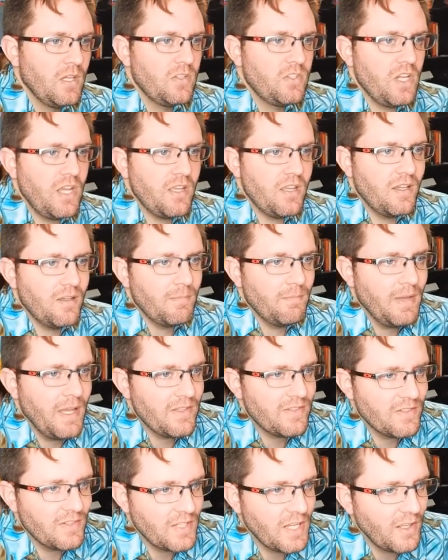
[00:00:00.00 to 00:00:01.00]
JM,
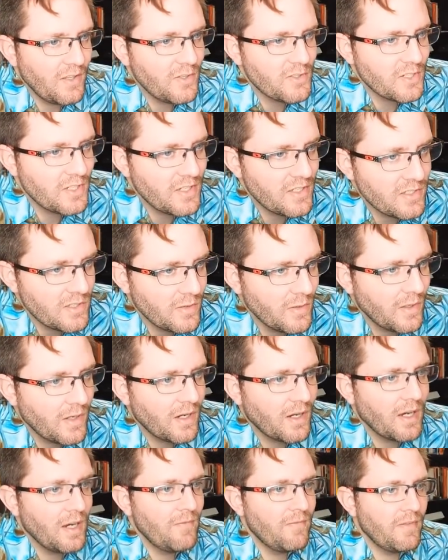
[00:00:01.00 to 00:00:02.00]
as intelligent as you are,